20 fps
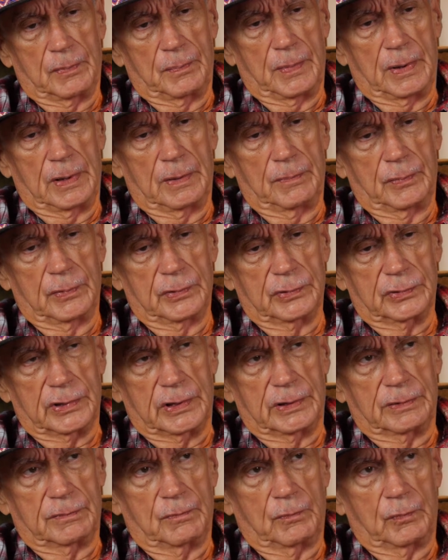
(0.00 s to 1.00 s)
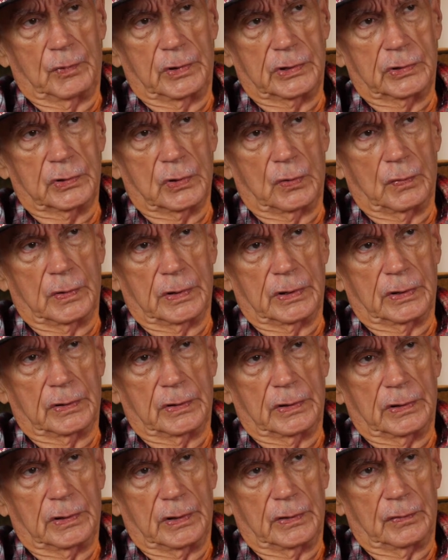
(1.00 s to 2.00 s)
members, and we joined
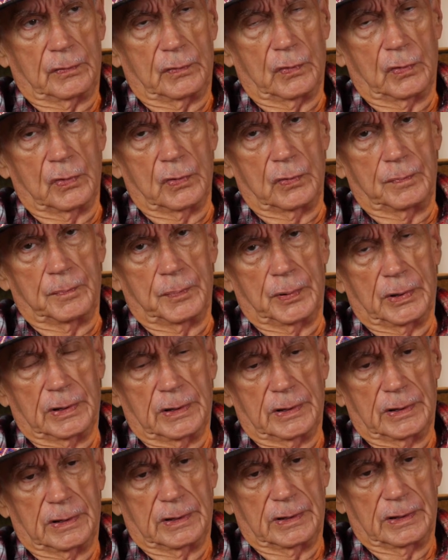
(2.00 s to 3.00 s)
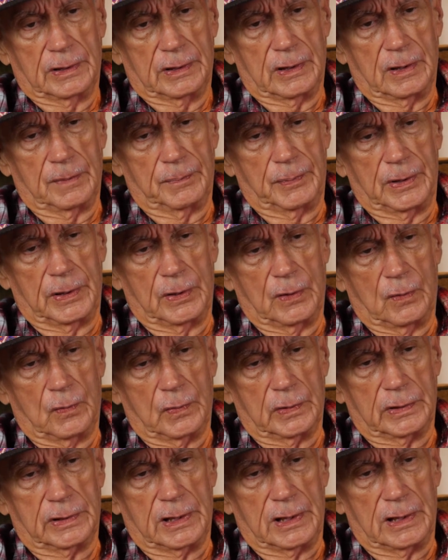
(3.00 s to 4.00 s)
a group up in
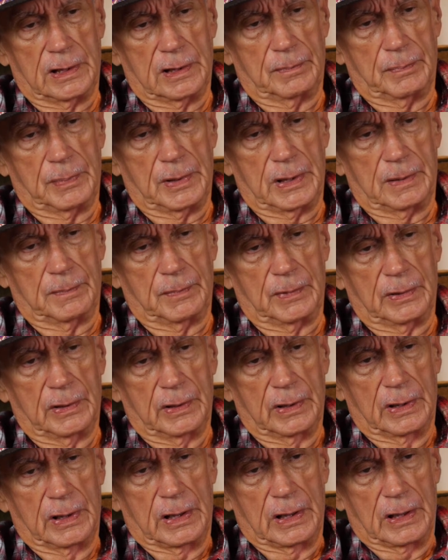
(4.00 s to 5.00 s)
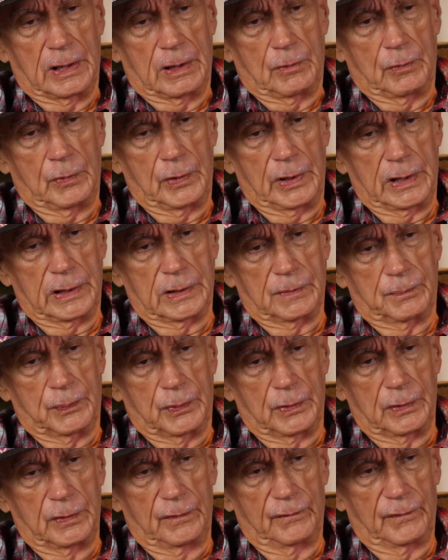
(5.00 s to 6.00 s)
North Alabama. We had to
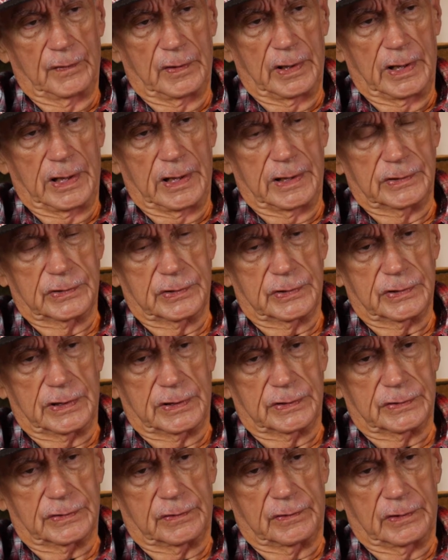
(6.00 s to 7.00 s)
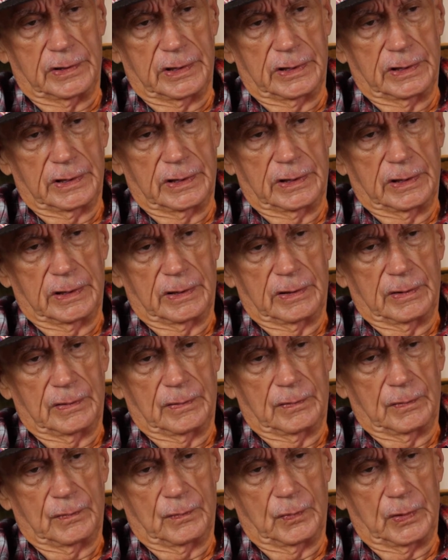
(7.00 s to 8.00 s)
prove our ancestry.
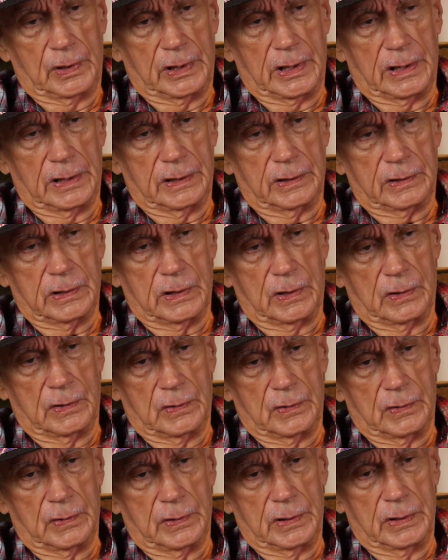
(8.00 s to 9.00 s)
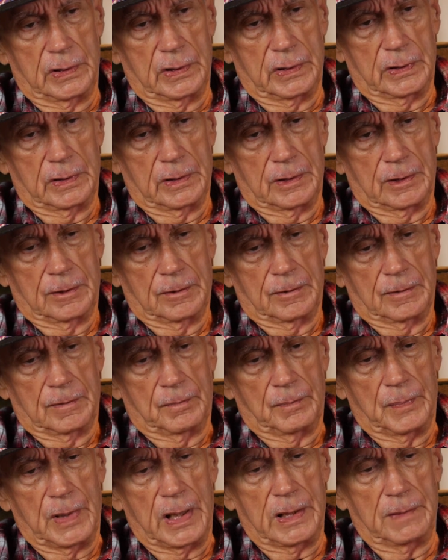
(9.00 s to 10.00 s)
We got a card
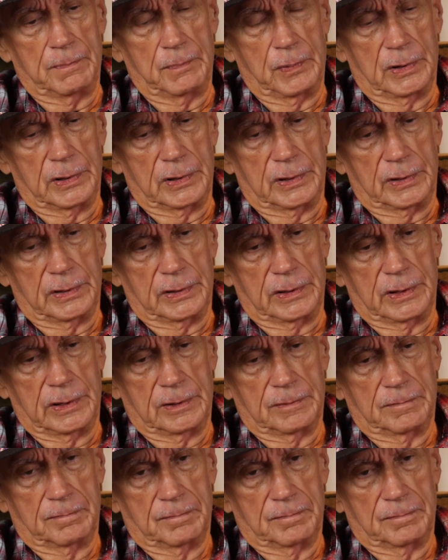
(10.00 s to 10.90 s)
by blood,